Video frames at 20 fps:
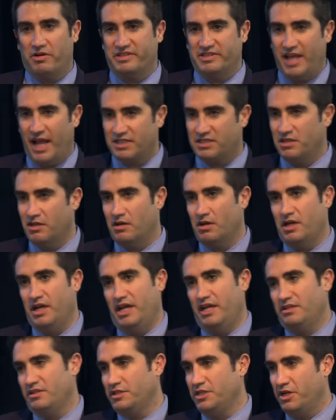a sector,
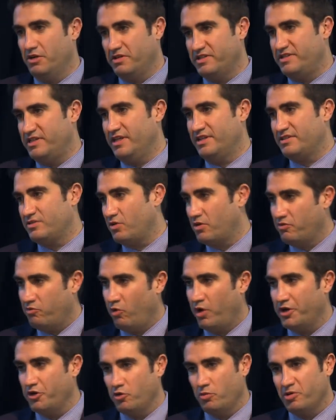and you know it's it's sort of
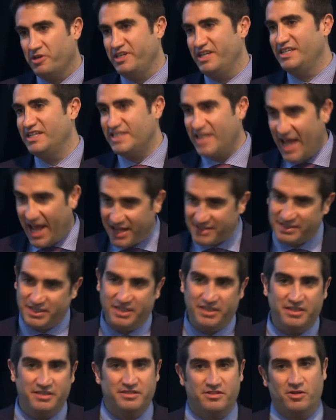what Uber did to
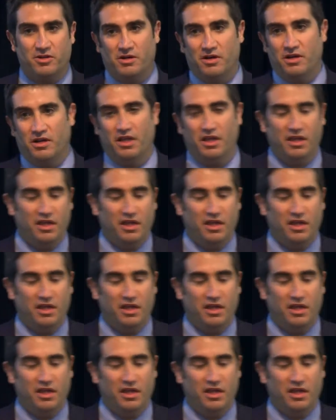taxis or